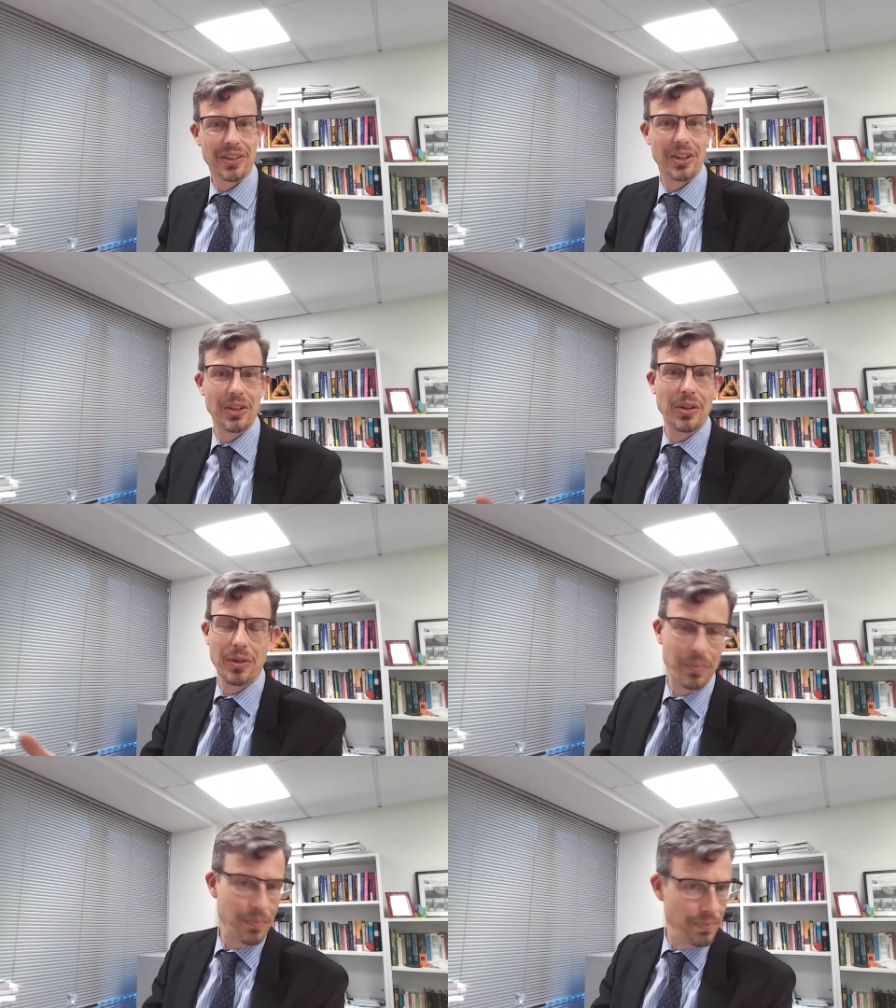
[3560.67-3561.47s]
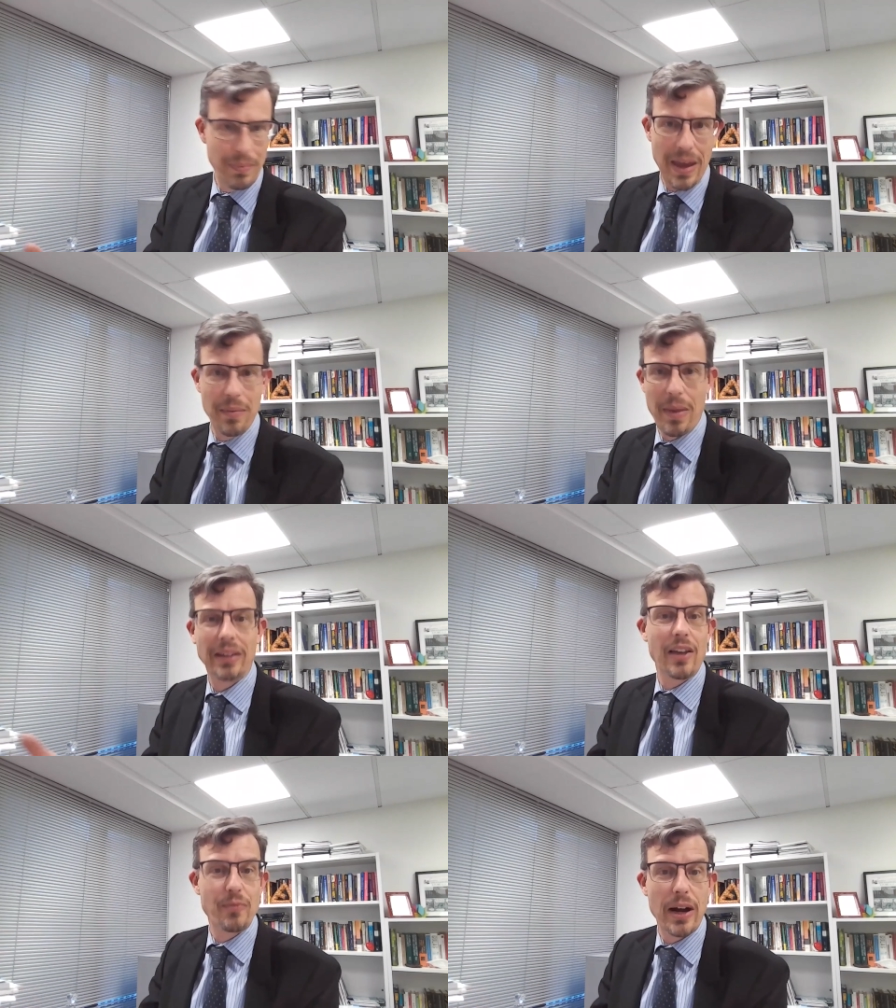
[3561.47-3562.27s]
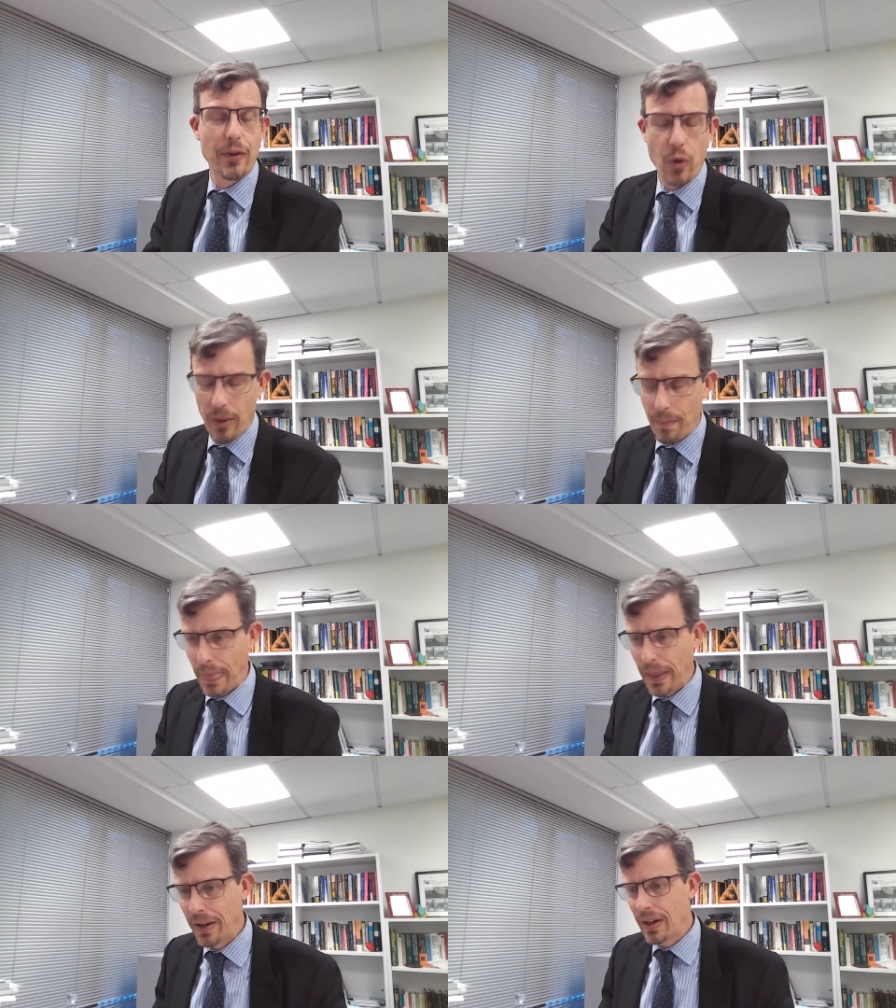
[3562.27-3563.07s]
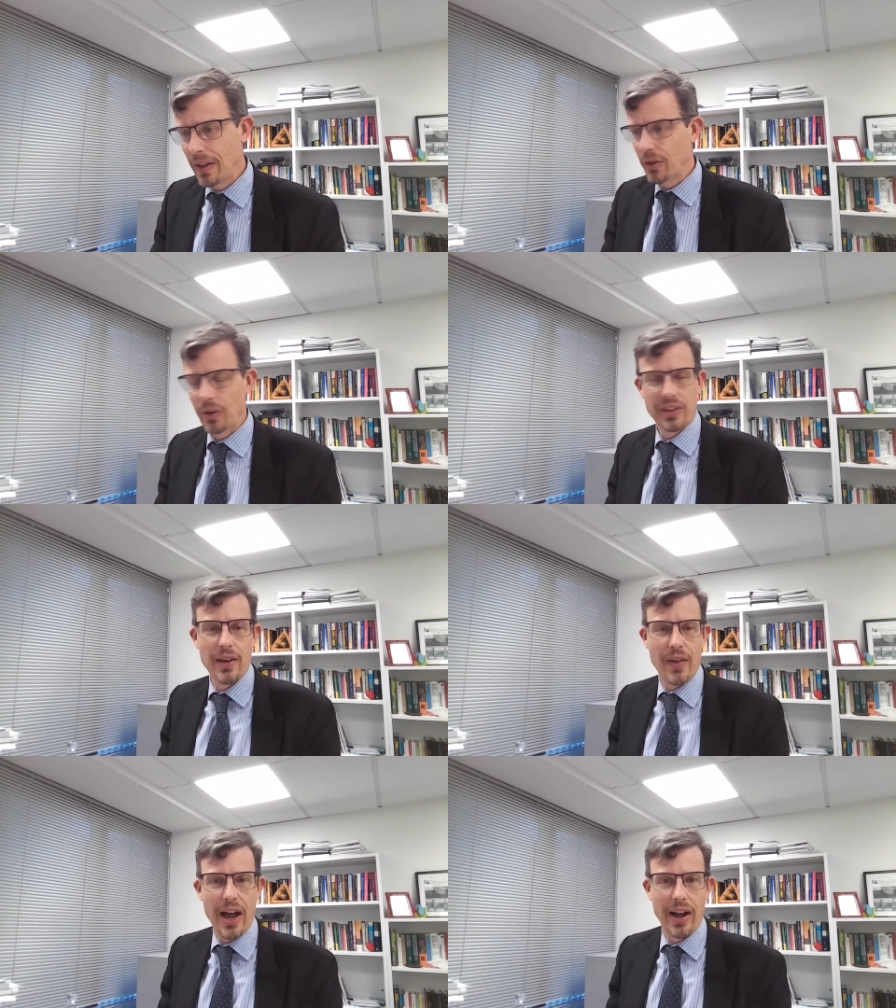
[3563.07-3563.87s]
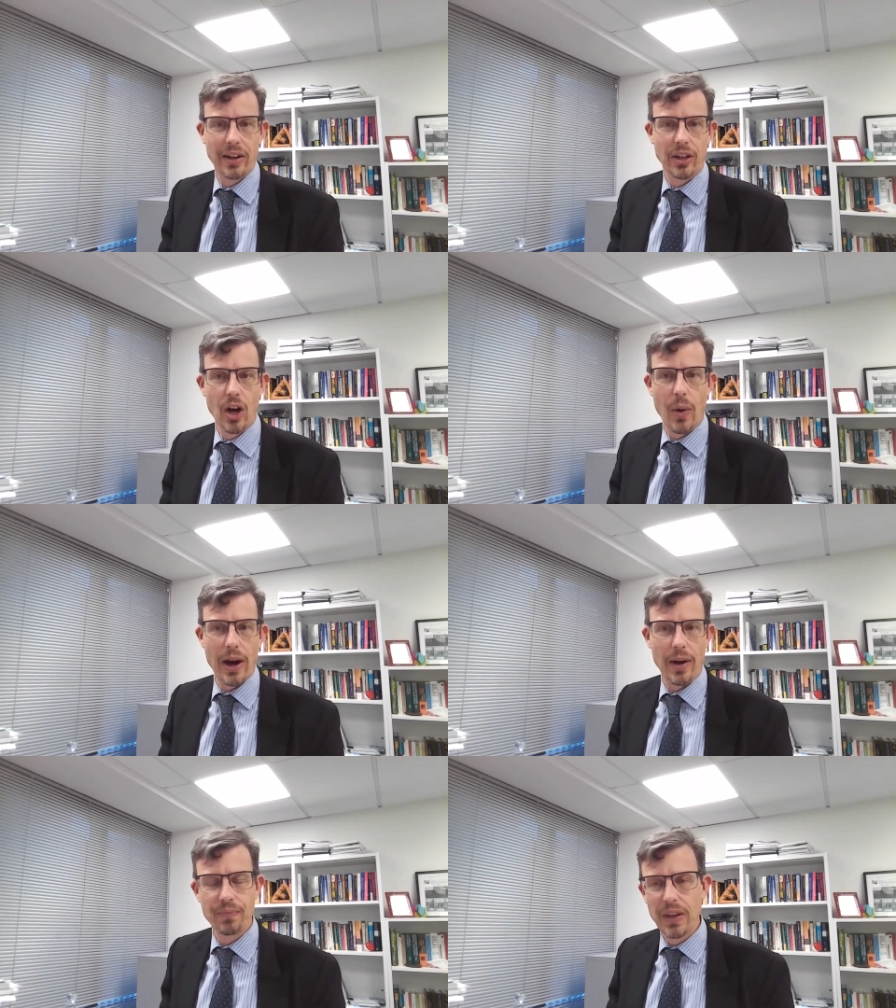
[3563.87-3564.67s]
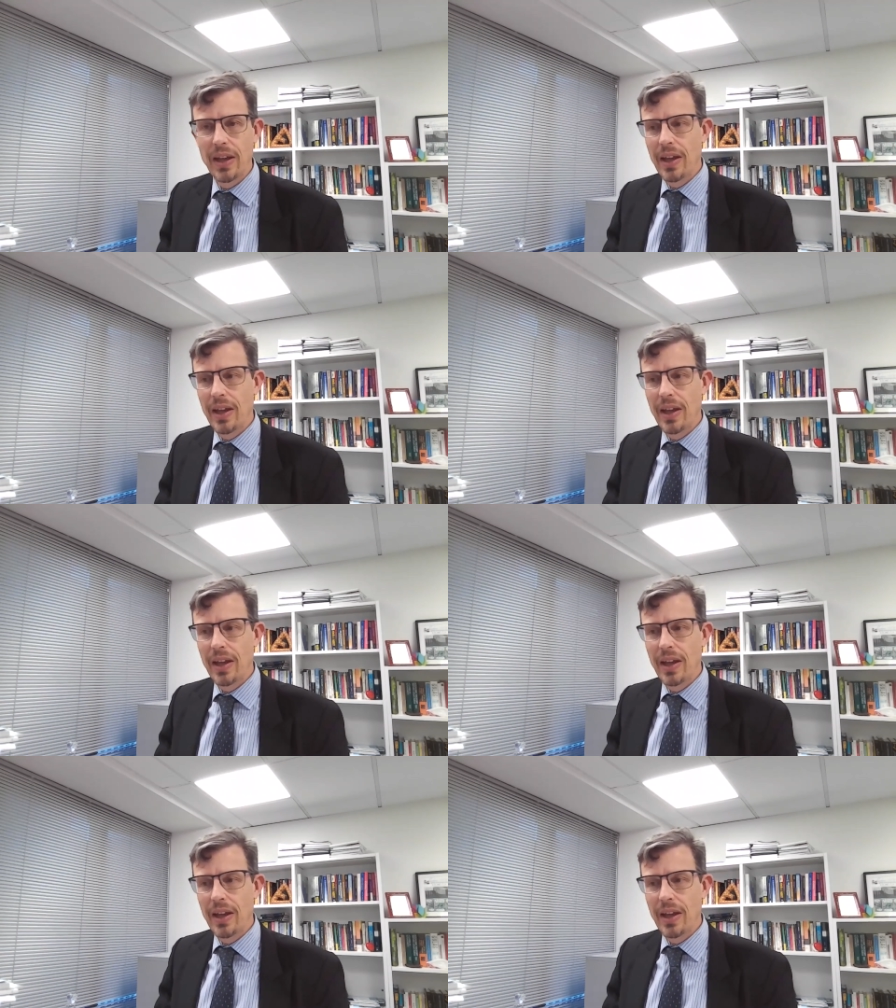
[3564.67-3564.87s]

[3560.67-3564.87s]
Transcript: to make life better for them. So it's kind of a hiding to nowhere.